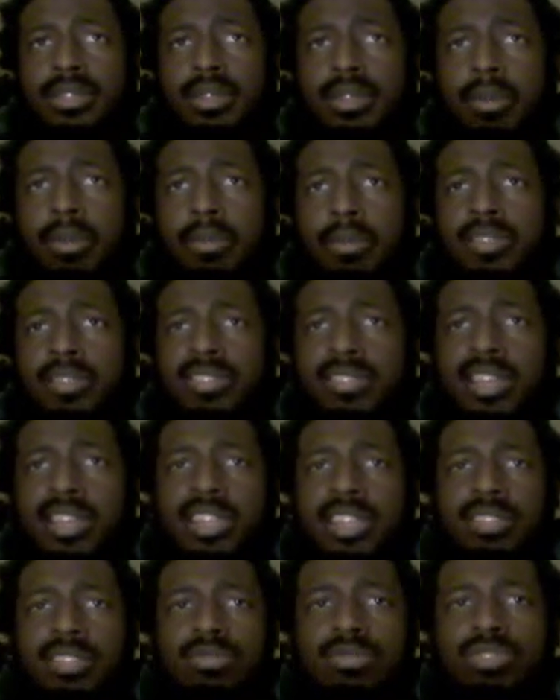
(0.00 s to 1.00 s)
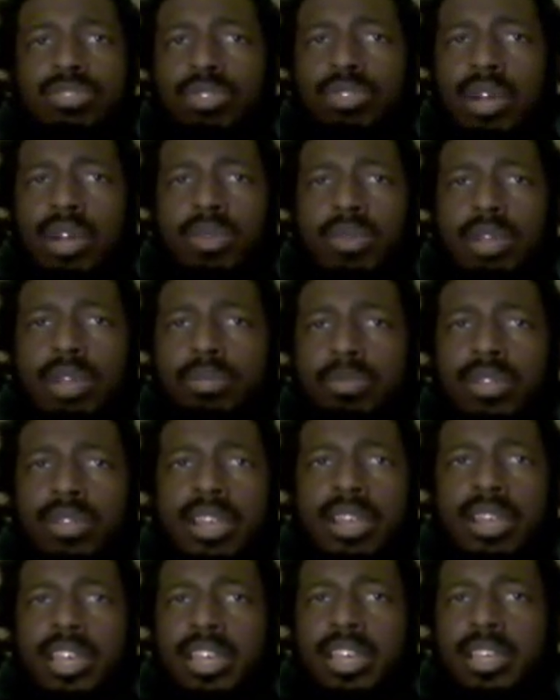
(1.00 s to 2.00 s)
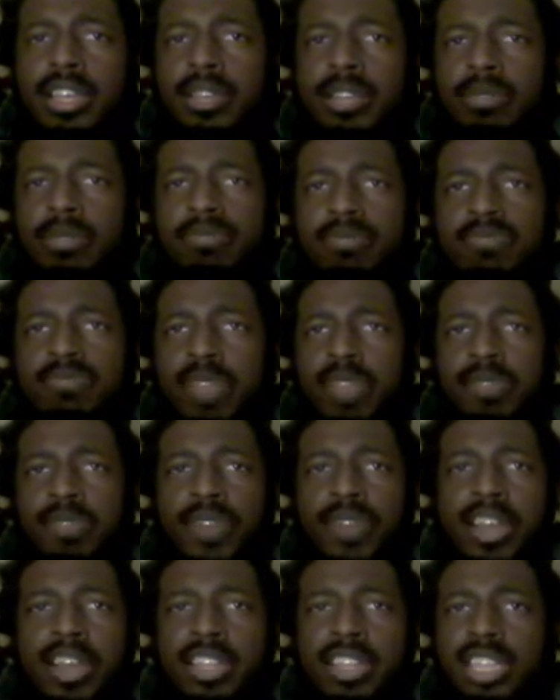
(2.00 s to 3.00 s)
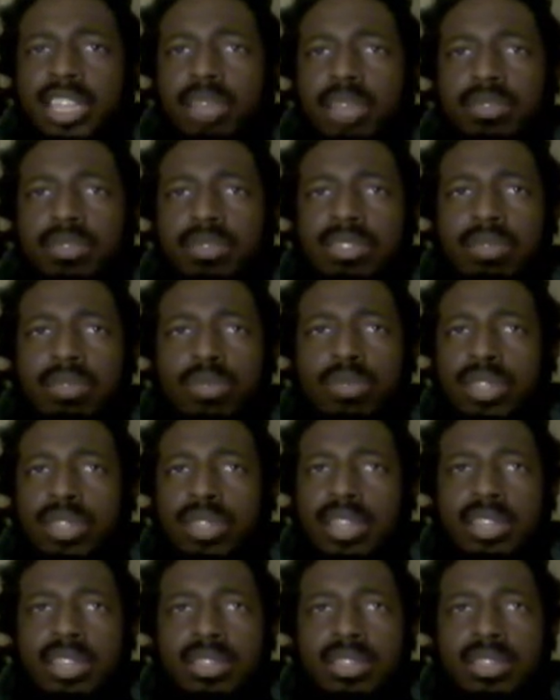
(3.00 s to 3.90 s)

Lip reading: But it's like, do I want to play a fighting game with something like